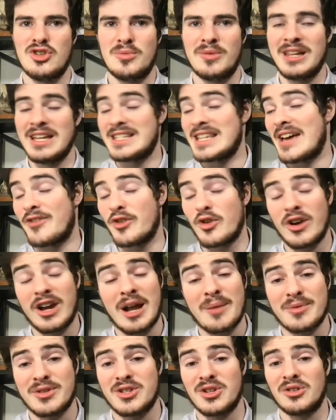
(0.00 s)
But let's have a great
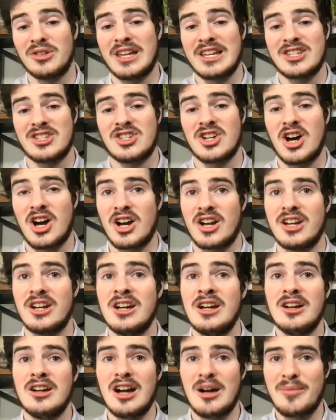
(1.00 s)
episode. Let's talk
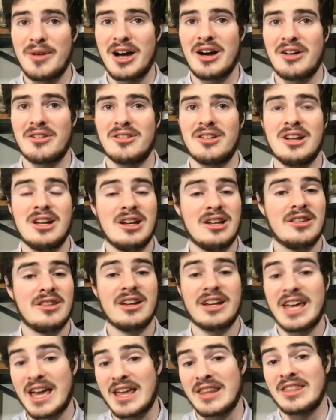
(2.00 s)
about,
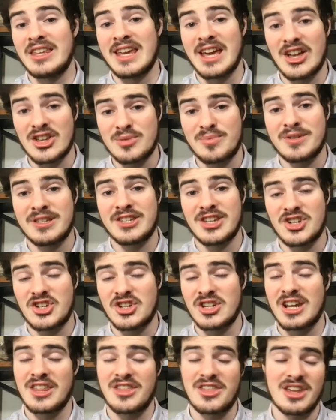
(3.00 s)
again, the edge
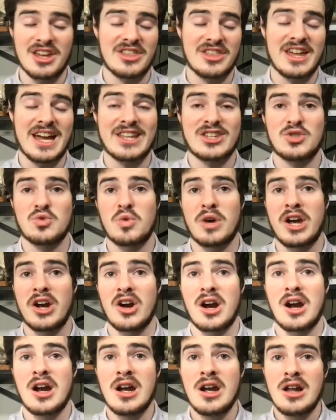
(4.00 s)
position. I think that's
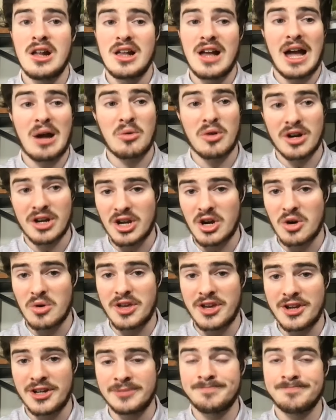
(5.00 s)
where I want to go
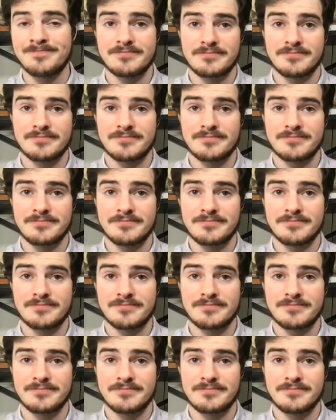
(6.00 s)
here.